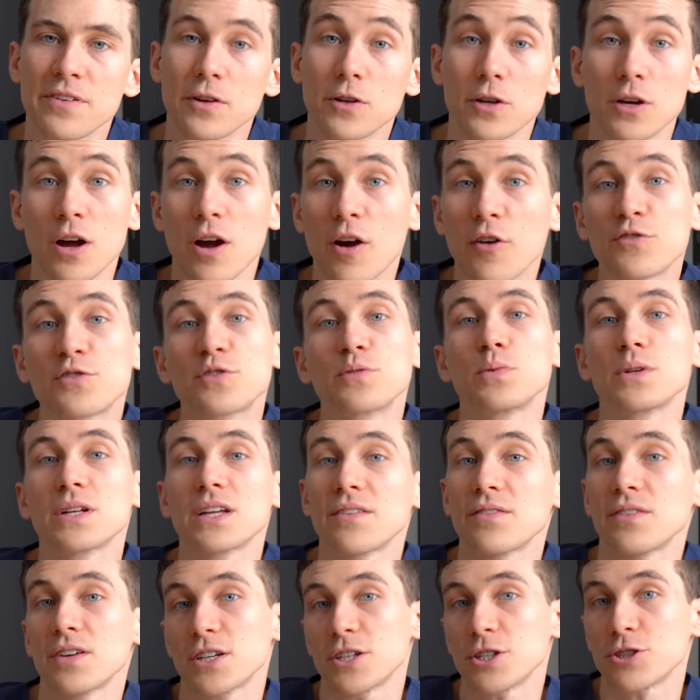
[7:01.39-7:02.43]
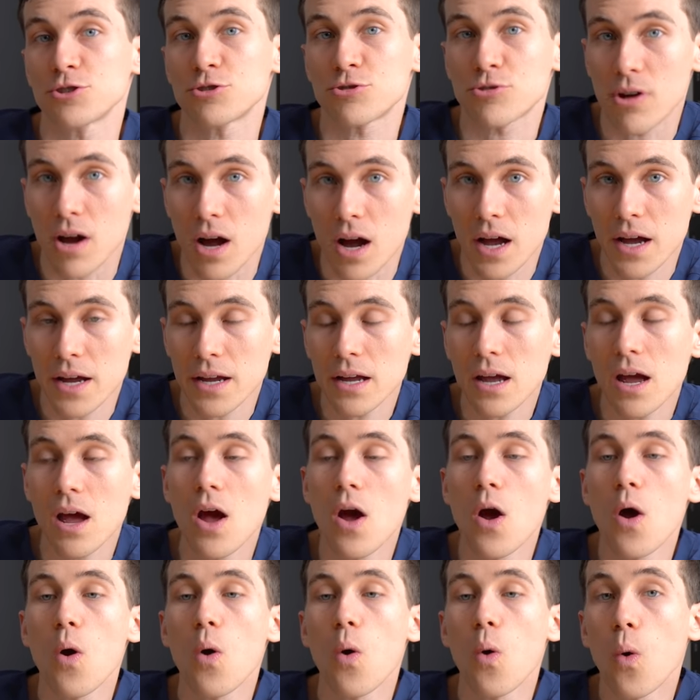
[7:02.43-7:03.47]
feel comfortable giving it a try,
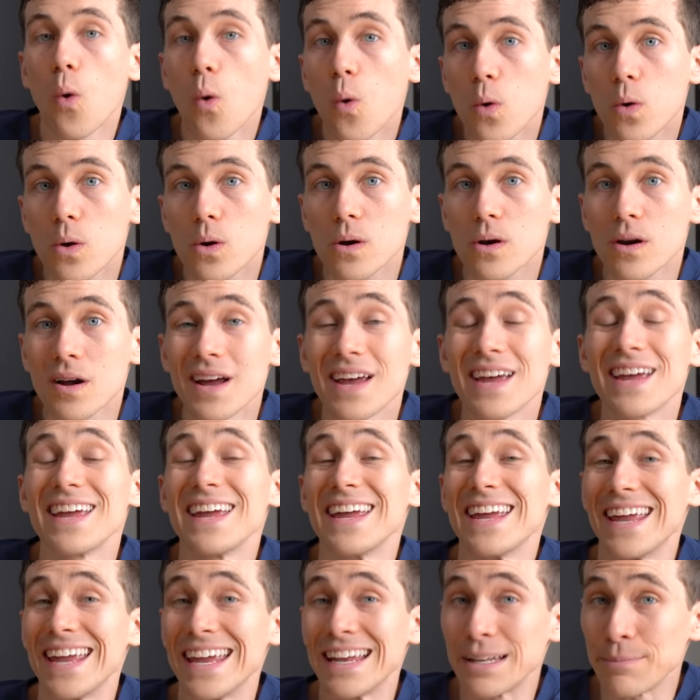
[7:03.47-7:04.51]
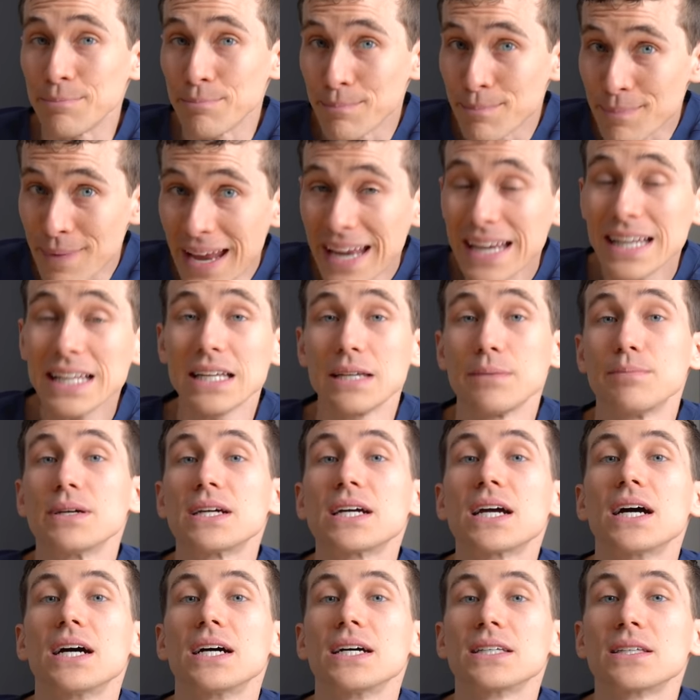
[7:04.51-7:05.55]
or it mainly
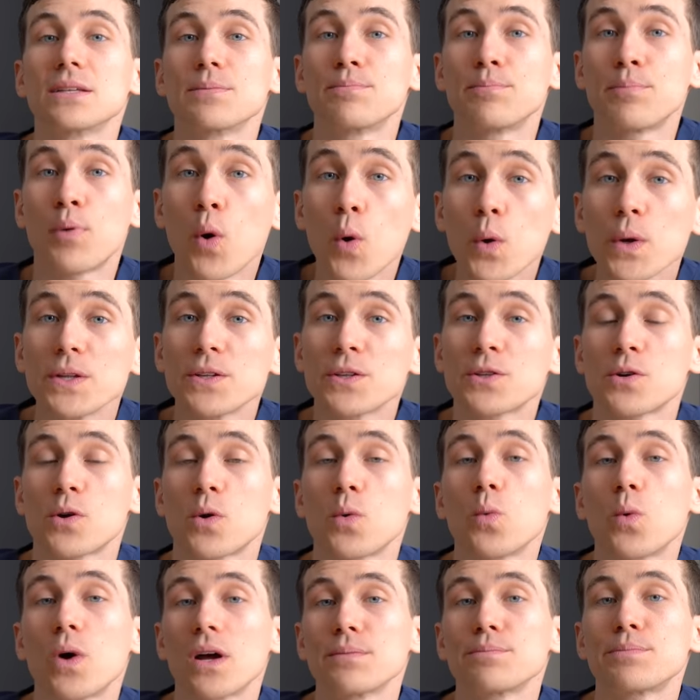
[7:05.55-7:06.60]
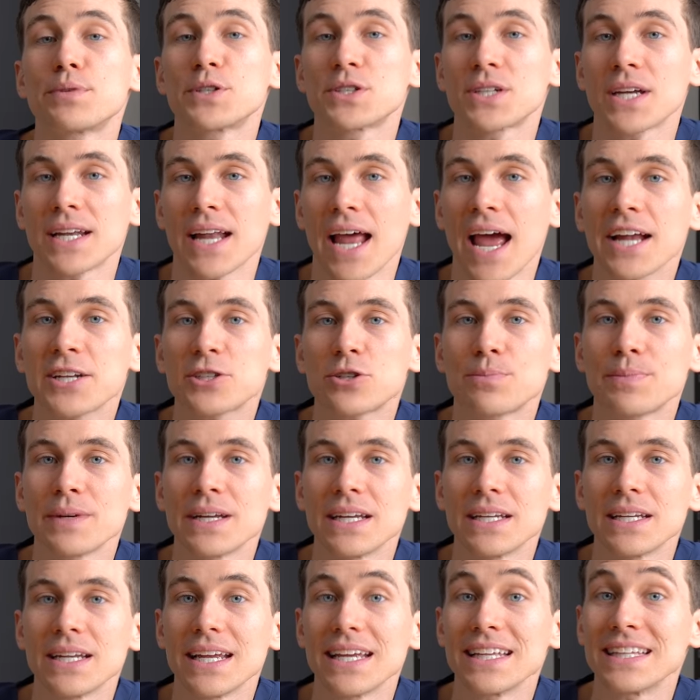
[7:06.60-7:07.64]
because 0.01%
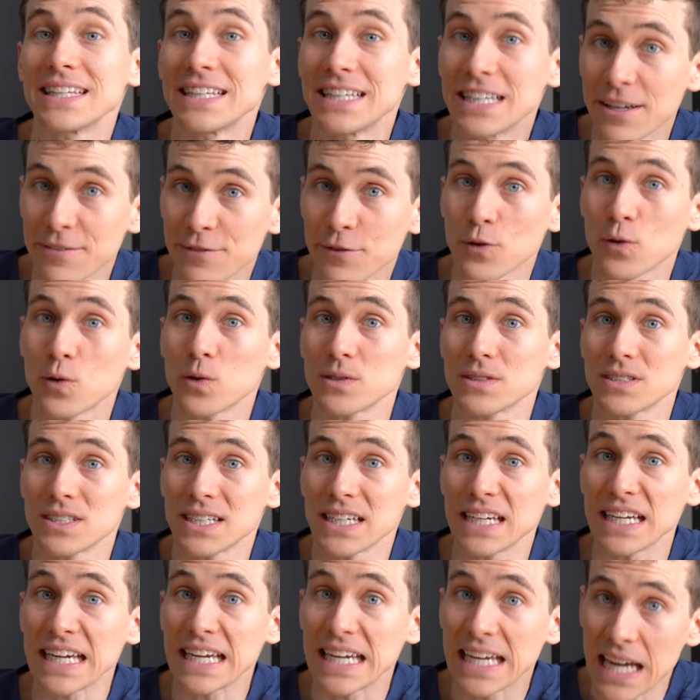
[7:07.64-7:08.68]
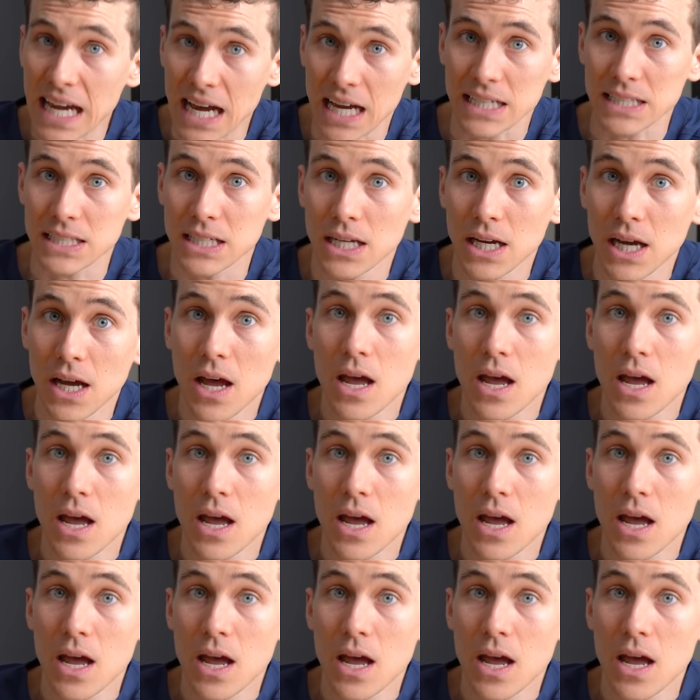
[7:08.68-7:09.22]
atropine is difficult to get.